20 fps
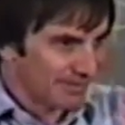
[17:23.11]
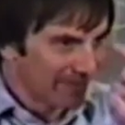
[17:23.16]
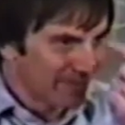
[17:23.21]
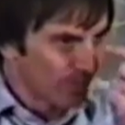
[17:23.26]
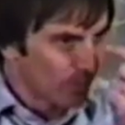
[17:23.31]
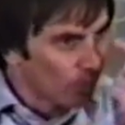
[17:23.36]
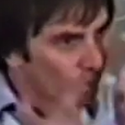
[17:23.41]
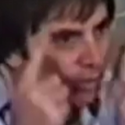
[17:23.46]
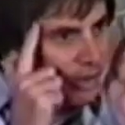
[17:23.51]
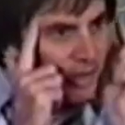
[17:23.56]

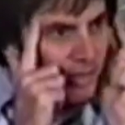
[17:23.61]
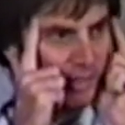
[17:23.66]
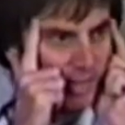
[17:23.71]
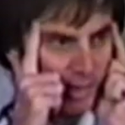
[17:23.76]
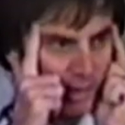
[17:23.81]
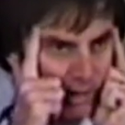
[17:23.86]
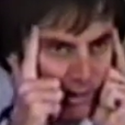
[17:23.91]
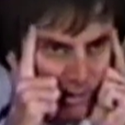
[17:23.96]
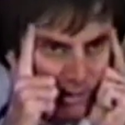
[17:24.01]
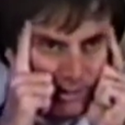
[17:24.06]
with
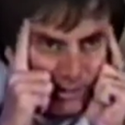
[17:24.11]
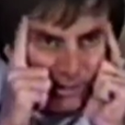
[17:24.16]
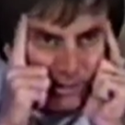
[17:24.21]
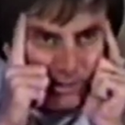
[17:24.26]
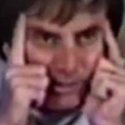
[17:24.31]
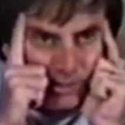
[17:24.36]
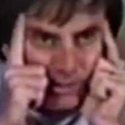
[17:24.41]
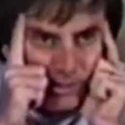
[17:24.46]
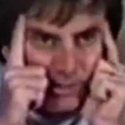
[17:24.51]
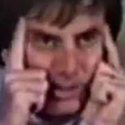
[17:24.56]
the,
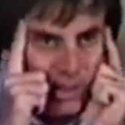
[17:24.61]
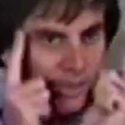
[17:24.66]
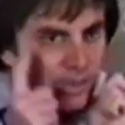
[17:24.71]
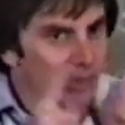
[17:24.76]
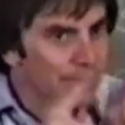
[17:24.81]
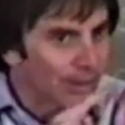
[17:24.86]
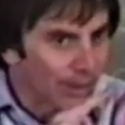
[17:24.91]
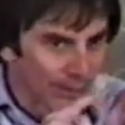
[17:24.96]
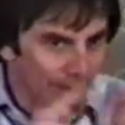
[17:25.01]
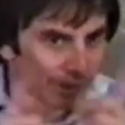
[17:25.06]
the
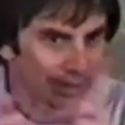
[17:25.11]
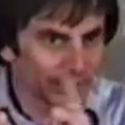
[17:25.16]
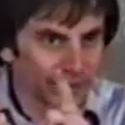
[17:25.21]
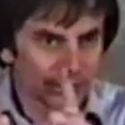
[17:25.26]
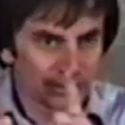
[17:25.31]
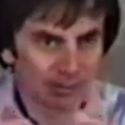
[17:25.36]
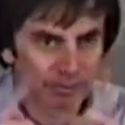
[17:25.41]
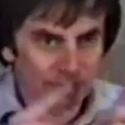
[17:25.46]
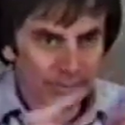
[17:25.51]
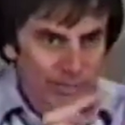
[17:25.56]
thought,
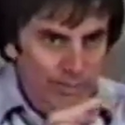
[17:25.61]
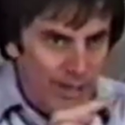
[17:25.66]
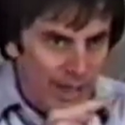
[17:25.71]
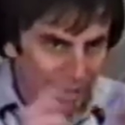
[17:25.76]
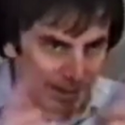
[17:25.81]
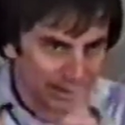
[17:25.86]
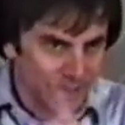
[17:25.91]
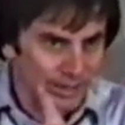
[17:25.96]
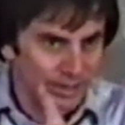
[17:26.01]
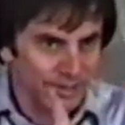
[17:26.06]

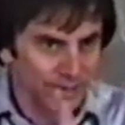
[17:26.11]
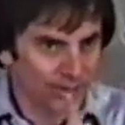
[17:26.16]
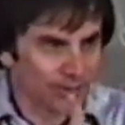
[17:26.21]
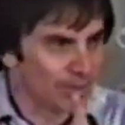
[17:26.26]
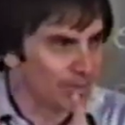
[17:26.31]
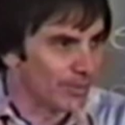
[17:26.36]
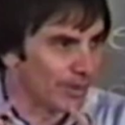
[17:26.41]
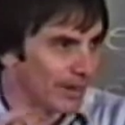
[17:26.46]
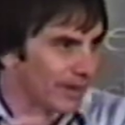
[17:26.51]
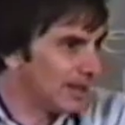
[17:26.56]
passing through the
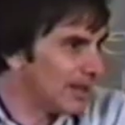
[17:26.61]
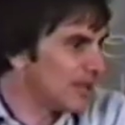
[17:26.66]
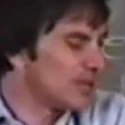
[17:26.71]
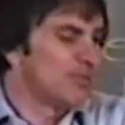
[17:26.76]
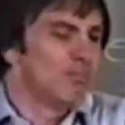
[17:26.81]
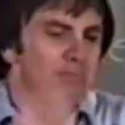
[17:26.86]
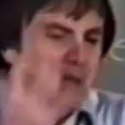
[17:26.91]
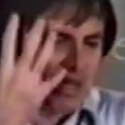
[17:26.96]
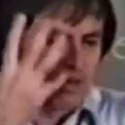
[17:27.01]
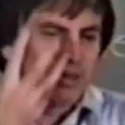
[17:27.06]
mind. That's
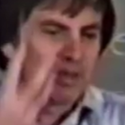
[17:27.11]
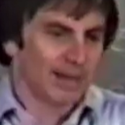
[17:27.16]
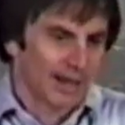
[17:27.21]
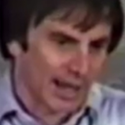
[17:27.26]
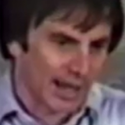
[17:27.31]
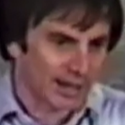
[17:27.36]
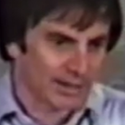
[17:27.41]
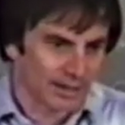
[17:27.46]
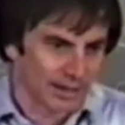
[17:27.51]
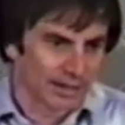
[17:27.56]
method
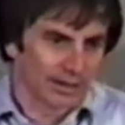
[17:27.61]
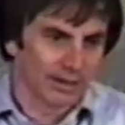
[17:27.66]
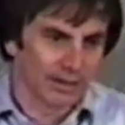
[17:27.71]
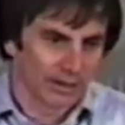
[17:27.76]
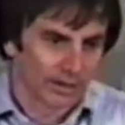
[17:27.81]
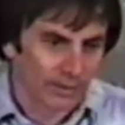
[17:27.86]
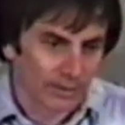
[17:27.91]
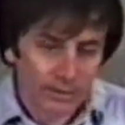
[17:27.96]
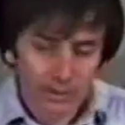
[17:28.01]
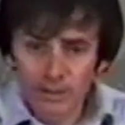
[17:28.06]
acting, you
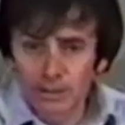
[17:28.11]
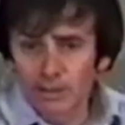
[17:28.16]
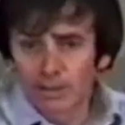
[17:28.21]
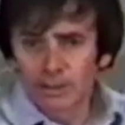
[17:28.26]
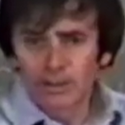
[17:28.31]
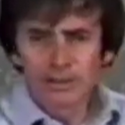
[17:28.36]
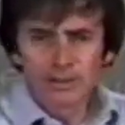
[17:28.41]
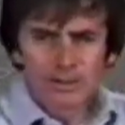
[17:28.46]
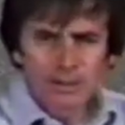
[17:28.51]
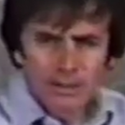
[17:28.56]
know.
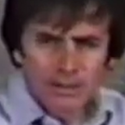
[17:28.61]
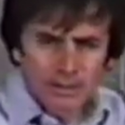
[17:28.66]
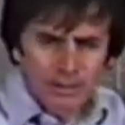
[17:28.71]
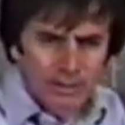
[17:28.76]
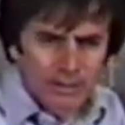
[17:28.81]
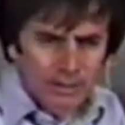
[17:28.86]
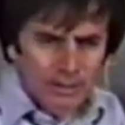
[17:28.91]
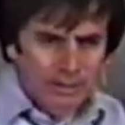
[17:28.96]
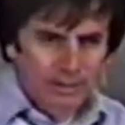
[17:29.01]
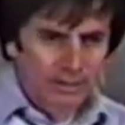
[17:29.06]

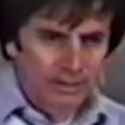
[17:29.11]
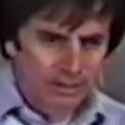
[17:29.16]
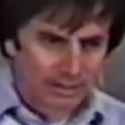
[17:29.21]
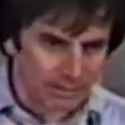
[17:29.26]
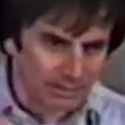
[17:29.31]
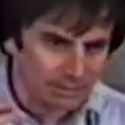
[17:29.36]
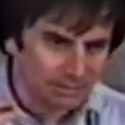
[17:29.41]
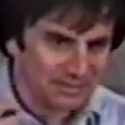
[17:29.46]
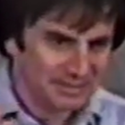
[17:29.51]
You,